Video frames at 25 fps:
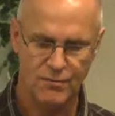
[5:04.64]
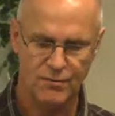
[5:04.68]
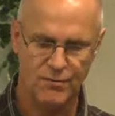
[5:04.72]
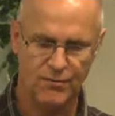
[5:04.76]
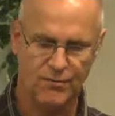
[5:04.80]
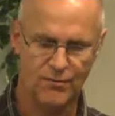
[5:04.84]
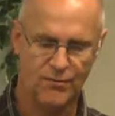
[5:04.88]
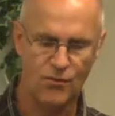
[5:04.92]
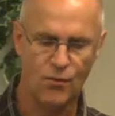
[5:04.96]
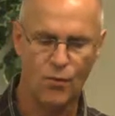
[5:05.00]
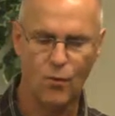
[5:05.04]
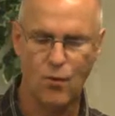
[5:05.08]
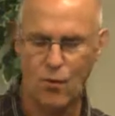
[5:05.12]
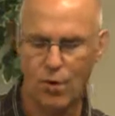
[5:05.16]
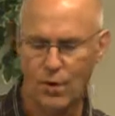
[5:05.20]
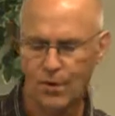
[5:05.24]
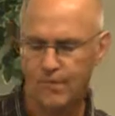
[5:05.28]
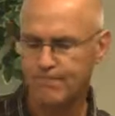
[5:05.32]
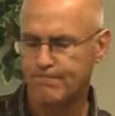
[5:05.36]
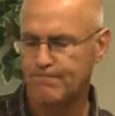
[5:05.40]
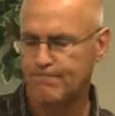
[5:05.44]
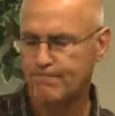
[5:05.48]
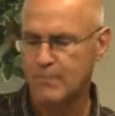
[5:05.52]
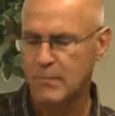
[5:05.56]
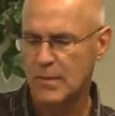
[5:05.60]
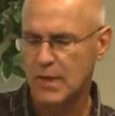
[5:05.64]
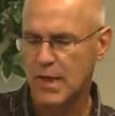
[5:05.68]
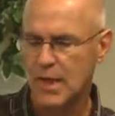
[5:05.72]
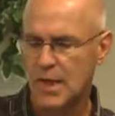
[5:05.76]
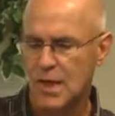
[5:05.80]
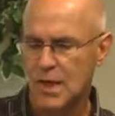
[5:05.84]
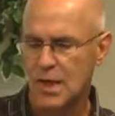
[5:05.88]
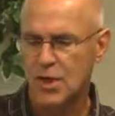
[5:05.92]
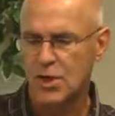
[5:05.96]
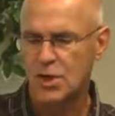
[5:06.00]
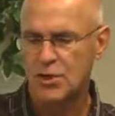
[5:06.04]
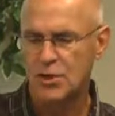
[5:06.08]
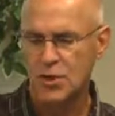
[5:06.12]
before.
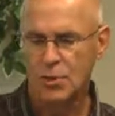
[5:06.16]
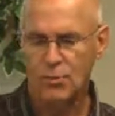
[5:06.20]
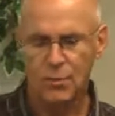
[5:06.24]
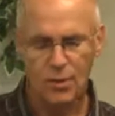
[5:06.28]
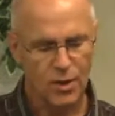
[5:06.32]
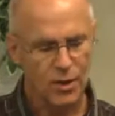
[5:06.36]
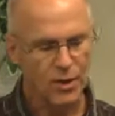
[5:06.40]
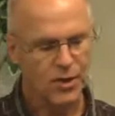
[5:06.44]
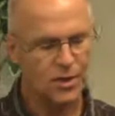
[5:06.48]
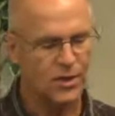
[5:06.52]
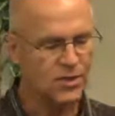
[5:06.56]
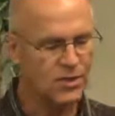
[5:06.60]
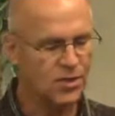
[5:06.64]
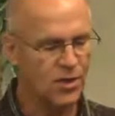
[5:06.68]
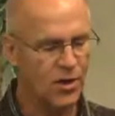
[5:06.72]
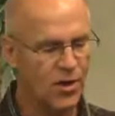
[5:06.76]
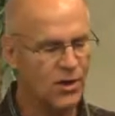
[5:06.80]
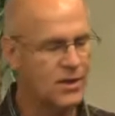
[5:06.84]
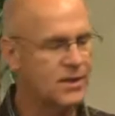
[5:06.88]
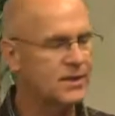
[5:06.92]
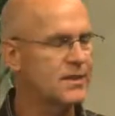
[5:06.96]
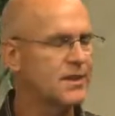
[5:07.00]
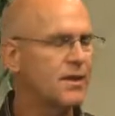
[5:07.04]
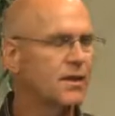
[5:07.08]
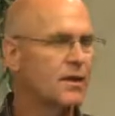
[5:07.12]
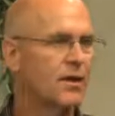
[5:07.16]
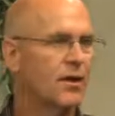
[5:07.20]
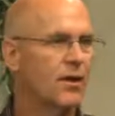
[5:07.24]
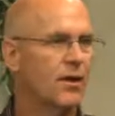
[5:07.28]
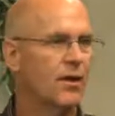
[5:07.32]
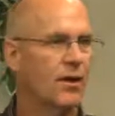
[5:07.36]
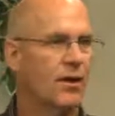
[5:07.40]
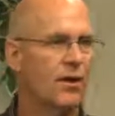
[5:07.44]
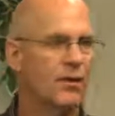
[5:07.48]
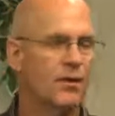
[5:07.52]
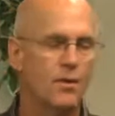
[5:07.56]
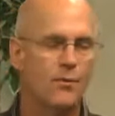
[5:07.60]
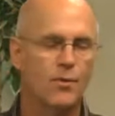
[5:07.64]
So we're going to start
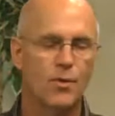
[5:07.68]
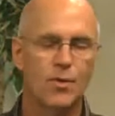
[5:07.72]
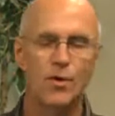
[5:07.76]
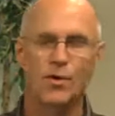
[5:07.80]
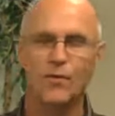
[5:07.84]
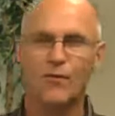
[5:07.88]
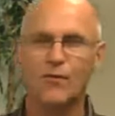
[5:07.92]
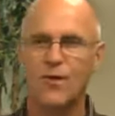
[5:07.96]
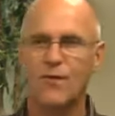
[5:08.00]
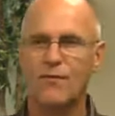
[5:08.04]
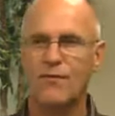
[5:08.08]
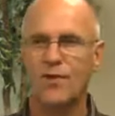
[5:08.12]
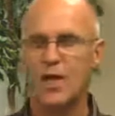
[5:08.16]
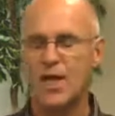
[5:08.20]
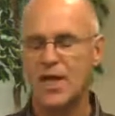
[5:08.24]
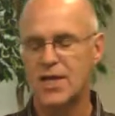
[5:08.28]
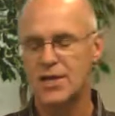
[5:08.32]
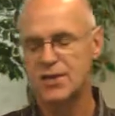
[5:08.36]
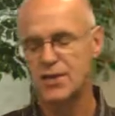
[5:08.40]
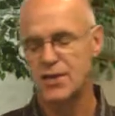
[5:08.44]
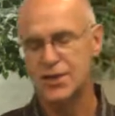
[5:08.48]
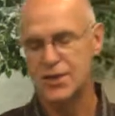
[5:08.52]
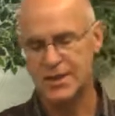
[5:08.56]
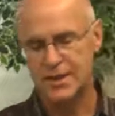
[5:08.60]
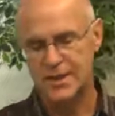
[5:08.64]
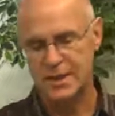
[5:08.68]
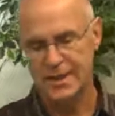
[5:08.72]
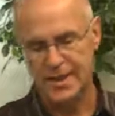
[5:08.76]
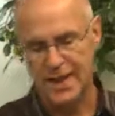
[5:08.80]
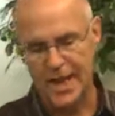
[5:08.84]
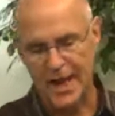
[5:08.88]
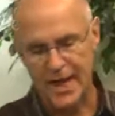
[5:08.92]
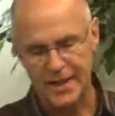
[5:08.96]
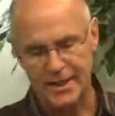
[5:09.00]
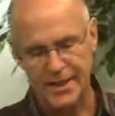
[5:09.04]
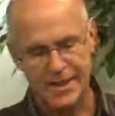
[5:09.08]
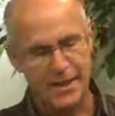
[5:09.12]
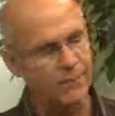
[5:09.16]
the book of Revelation
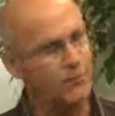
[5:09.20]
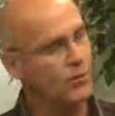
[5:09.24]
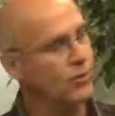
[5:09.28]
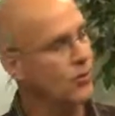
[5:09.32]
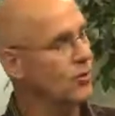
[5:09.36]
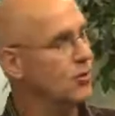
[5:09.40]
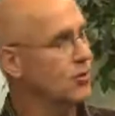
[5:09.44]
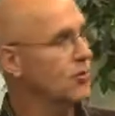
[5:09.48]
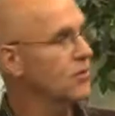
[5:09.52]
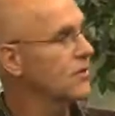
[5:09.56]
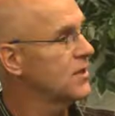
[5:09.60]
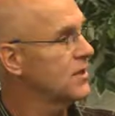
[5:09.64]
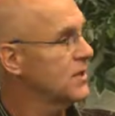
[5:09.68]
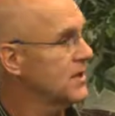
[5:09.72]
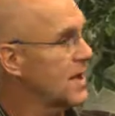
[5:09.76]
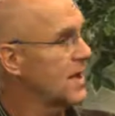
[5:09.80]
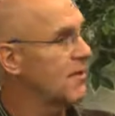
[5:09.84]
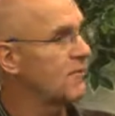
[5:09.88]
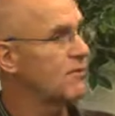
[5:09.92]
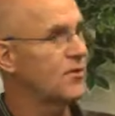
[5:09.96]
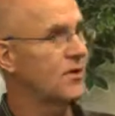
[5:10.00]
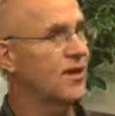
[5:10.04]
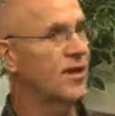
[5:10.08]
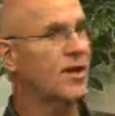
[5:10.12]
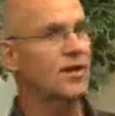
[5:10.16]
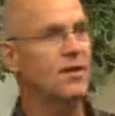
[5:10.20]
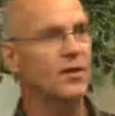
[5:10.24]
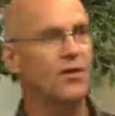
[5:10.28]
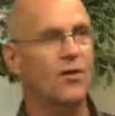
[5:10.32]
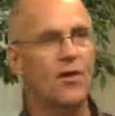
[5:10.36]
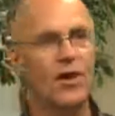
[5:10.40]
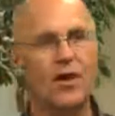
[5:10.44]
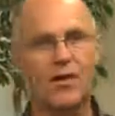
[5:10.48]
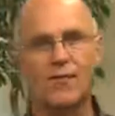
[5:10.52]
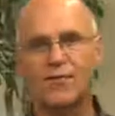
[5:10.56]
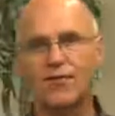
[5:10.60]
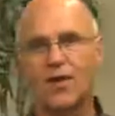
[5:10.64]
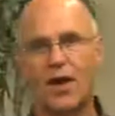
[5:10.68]
tonight, and we're going to do the same thing.
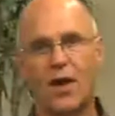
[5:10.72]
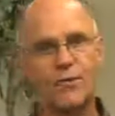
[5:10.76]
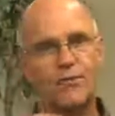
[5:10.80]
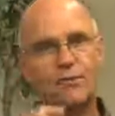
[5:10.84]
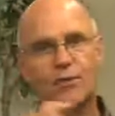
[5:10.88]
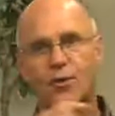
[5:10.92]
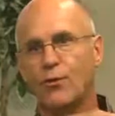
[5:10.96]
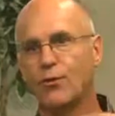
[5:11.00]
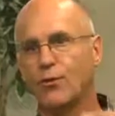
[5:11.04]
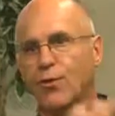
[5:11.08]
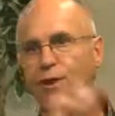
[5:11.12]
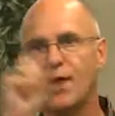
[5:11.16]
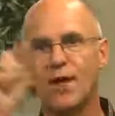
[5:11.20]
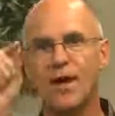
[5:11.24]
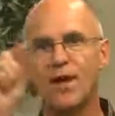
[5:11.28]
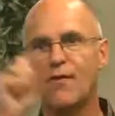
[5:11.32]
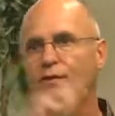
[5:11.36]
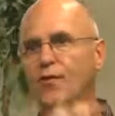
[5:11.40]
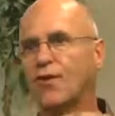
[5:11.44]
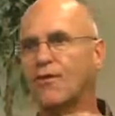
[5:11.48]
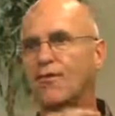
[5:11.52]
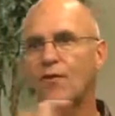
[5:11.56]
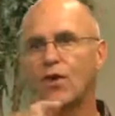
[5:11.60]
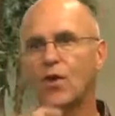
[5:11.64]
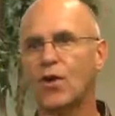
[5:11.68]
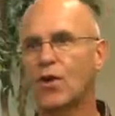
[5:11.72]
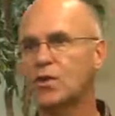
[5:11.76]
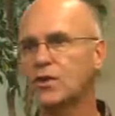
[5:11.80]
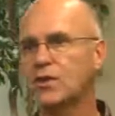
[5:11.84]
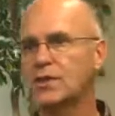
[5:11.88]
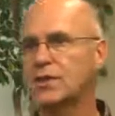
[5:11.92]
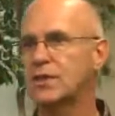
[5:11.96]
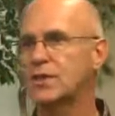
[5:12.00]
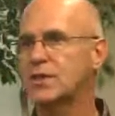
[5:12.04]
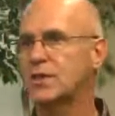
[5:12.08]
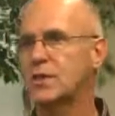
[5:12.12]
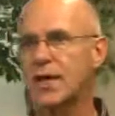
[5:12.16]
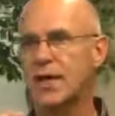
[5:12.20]
Don't have time to read every verse.
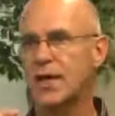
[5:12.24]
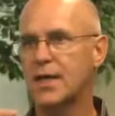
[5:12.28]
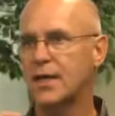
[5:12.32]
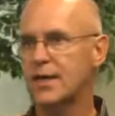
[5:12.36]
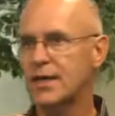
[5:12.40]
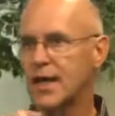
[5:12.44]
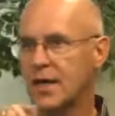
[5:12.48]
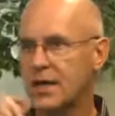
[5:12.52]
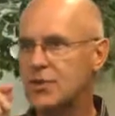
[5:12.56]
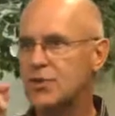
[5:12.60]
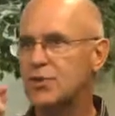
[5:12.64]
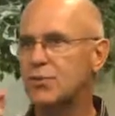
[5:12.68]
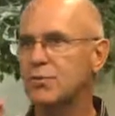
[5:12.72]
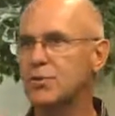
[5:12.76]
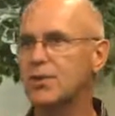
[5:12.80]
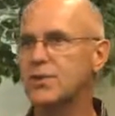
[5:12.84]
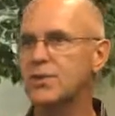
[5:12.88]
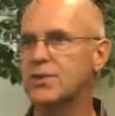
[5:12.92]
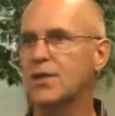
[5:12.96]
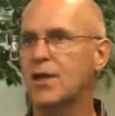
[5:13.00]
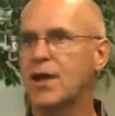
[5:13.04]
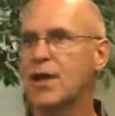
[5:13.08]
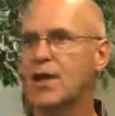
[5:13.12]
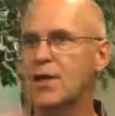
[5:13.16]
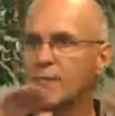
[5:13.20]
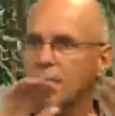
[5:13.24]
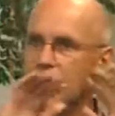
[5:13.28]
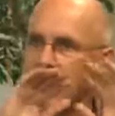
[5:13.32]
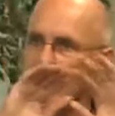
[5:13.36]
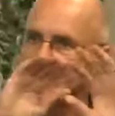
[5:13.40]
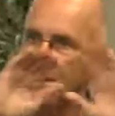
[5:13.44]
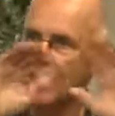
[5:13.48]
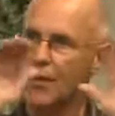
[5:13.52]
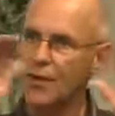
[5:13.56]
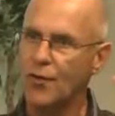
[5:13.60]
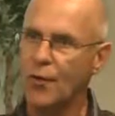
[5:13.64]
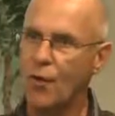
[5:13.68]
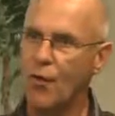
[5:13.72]
This is not a textual study, but
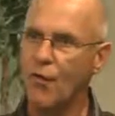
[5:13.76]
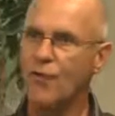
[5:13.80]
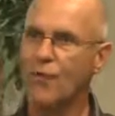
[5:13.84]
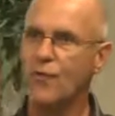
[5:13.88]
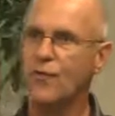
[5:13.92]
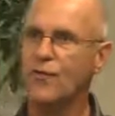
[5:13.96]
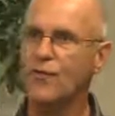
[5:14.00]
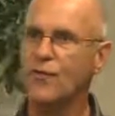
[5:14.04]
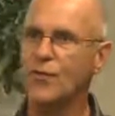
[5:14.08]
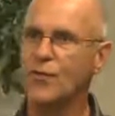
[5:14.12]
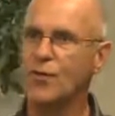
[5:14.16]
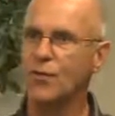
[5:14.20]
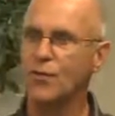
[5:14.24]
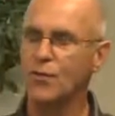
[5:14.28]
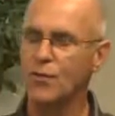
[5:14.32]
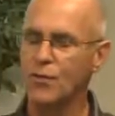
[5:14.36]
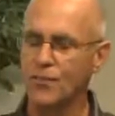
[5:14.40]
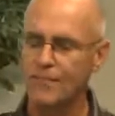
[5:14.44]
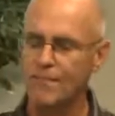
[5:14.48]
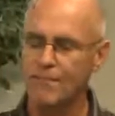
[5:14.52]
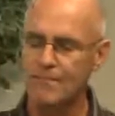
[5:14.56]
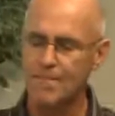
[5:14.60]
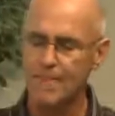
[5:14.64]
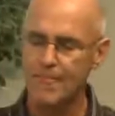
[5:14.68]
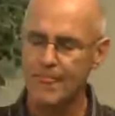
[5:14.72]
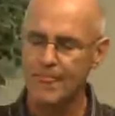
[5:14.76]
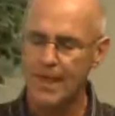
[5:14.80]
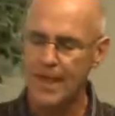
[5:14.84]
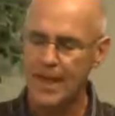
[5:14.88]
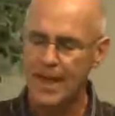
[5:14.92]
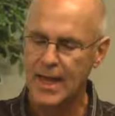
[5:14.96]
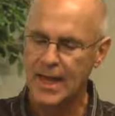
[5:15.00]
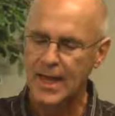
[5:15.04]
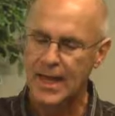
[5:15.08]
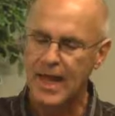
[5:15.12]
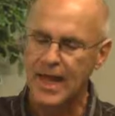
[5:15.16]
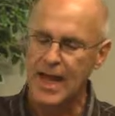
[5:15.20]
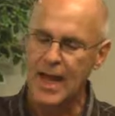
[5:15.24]
an overview.
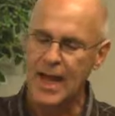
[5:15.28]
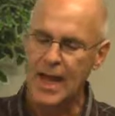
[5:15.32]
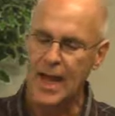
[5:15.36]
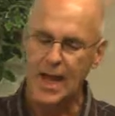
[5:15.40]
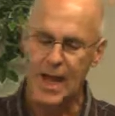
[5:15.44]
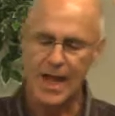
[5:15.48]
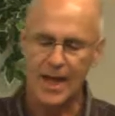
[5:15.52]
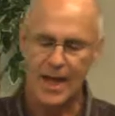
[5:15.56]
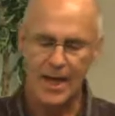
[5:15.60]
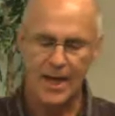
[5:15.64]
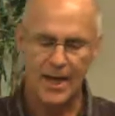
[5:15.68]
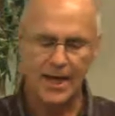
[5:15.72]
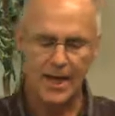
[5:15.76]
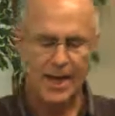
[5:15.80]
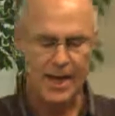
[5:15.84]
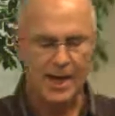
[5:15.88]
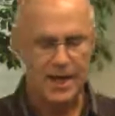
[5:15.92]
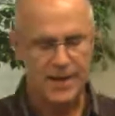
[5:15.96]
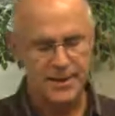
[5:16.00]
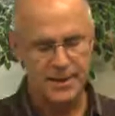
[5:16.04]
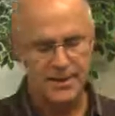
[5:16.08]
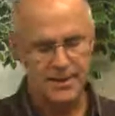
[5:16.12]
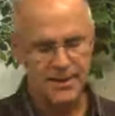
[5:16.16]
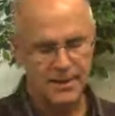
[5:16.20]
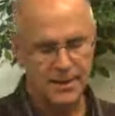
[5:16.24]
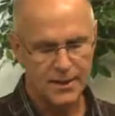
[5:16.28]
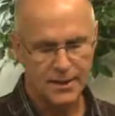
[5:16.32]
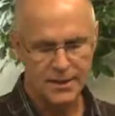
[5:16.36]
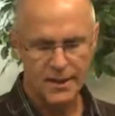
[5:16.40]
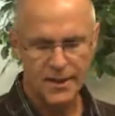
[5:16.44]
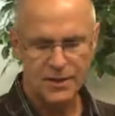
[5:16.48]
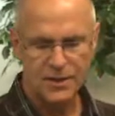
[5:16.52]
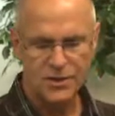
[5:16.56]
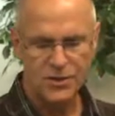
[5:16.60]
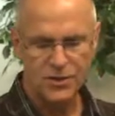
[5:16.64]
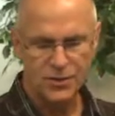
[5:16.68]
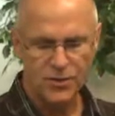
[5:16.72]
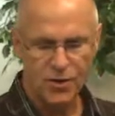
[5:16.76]

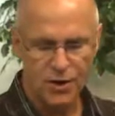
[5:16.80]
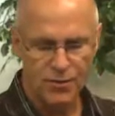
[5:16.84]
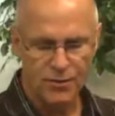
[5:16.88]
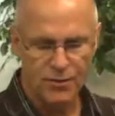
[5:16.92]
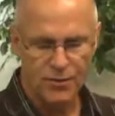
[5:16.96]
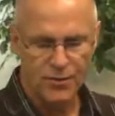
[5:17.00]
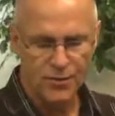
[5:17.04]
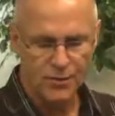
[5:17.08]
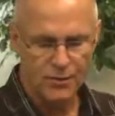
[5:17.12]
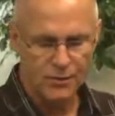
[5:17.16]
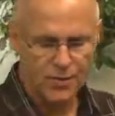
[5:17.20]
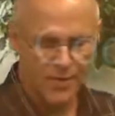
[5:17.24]
Let's start with a